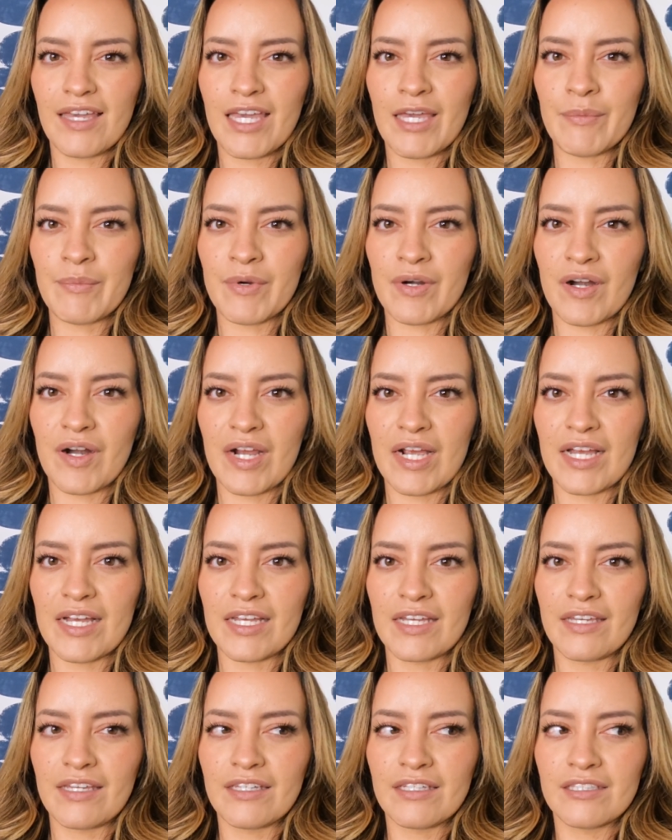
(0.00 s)

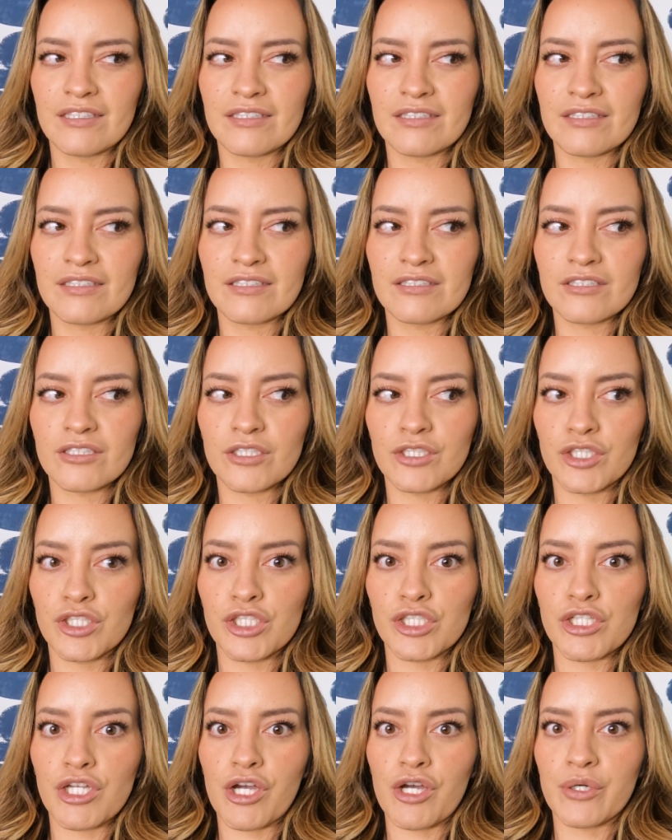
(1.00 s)
MRI to
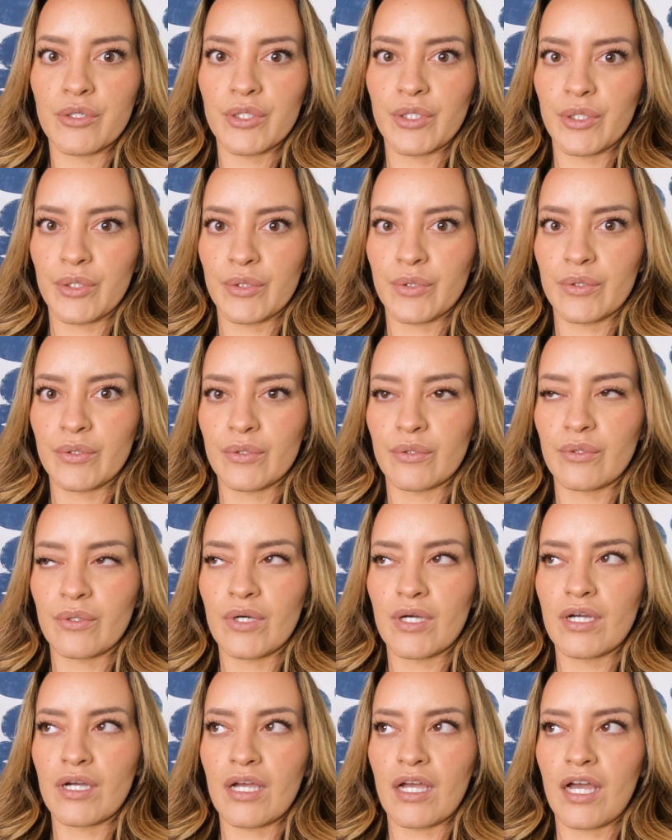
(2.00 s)
show
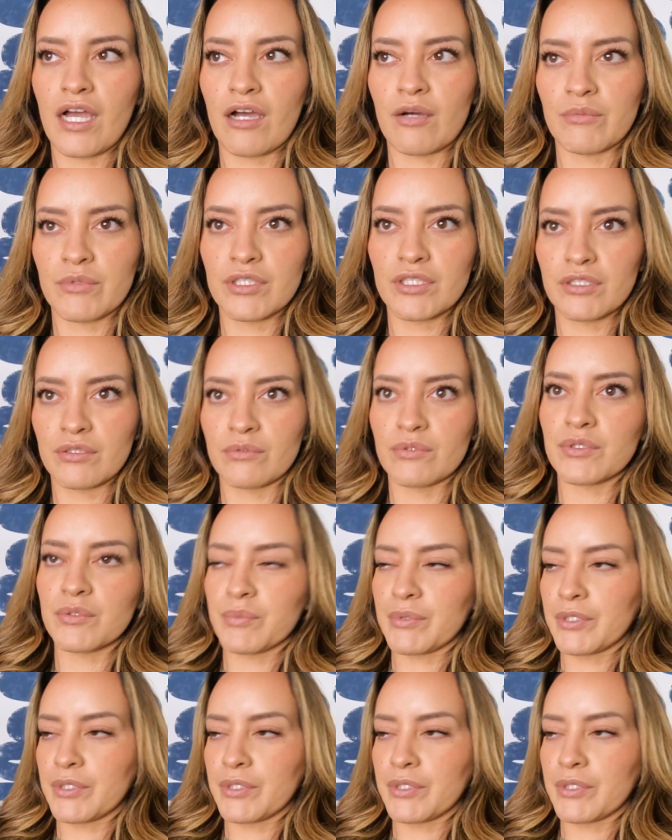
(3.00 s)
you how much it was